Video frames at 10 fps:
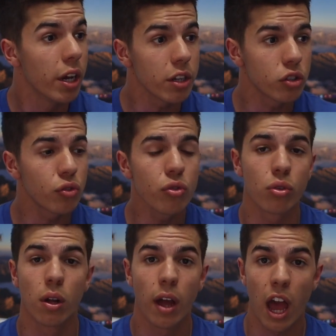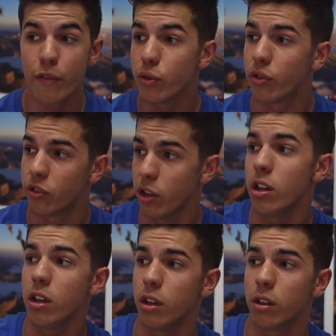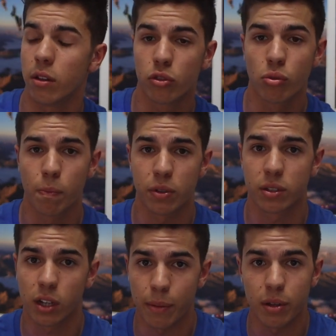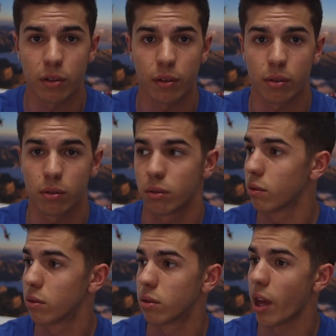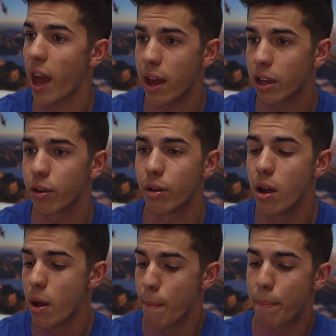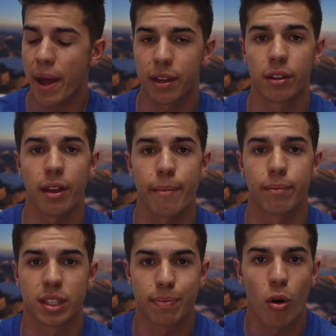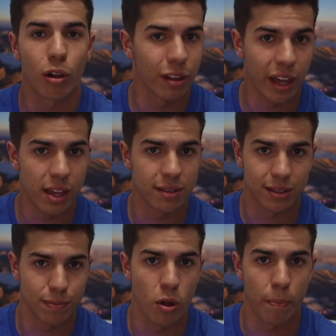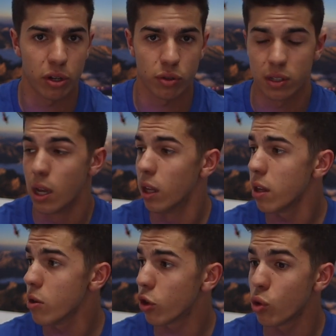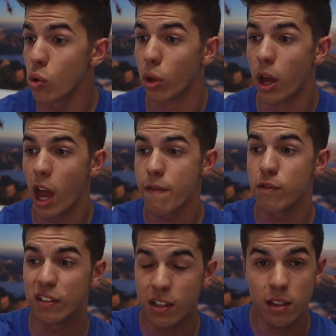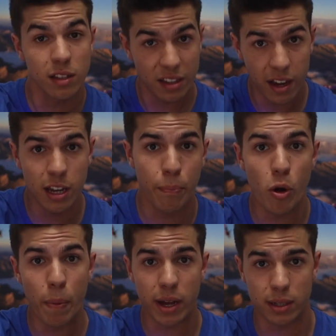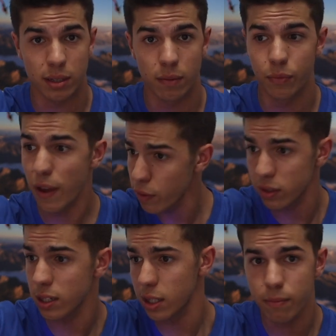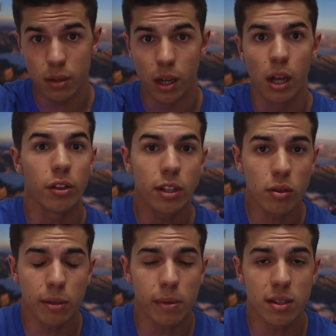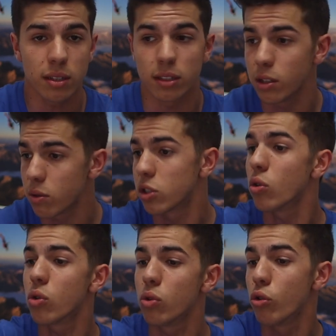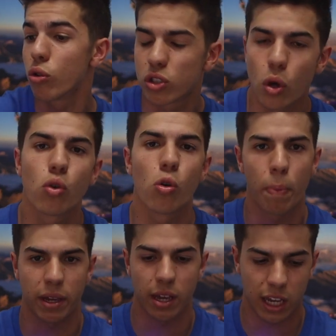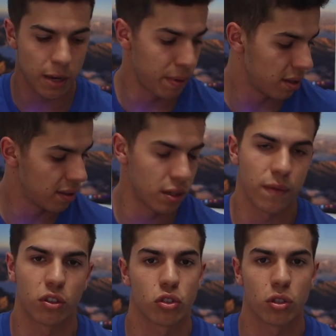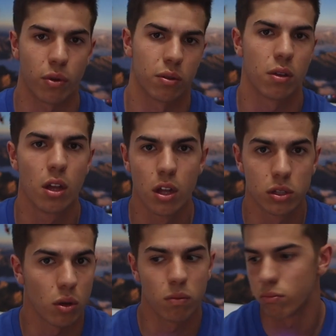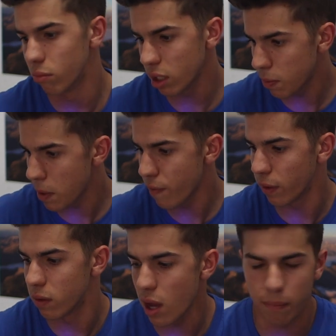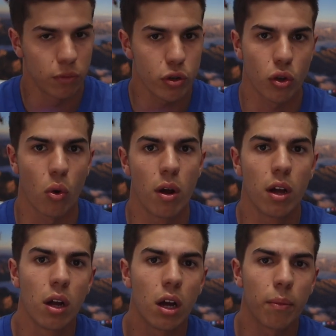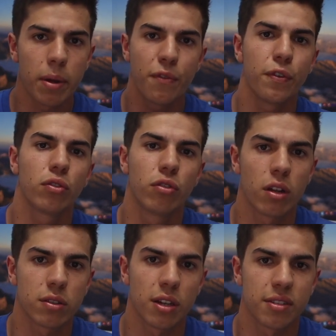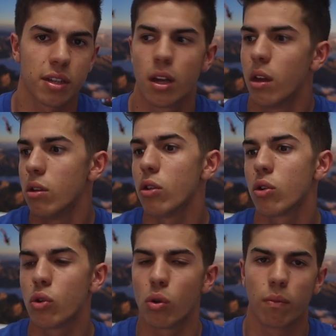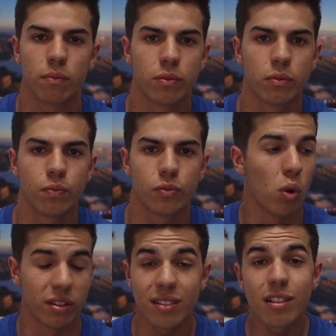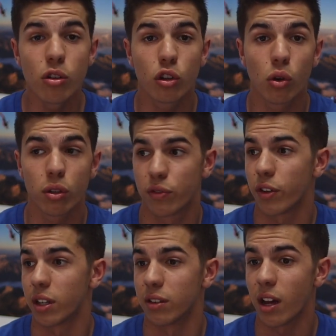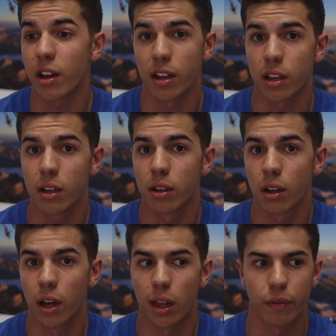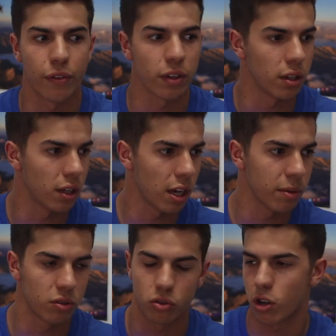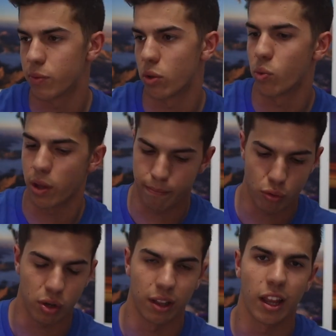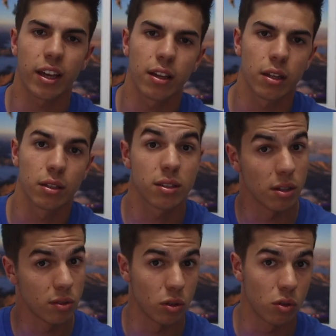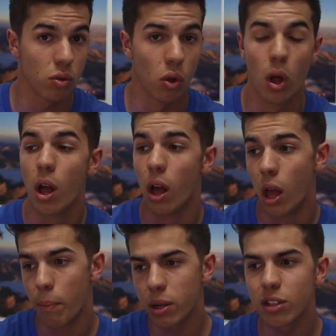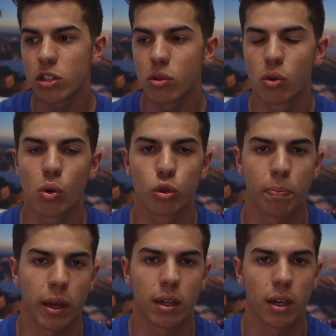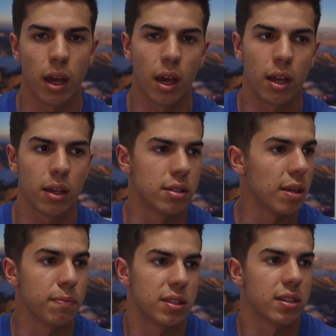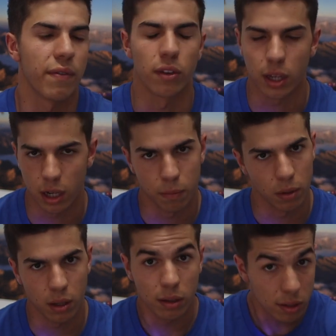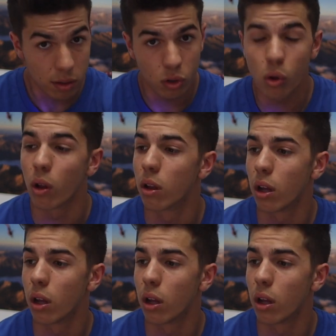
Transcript: It's true. Have you seen swoopers coming the hangar, packing them small Leias and small Petras? They look cool. Have you seen the tiny Pro Packs? Have you seen them? They look amazing. They look so cool. You look so cool packing a canopy that doesn't even touch the ground. So that's a benefit. Yeah, there you go. A benefit to downsizing. You look cool. What doesn't look cool is fucking dying and fucking coming to drop zone with a broken leg. Doesn't look so cool. But it does look cool to pack a sub 70 canopy. It does look cool.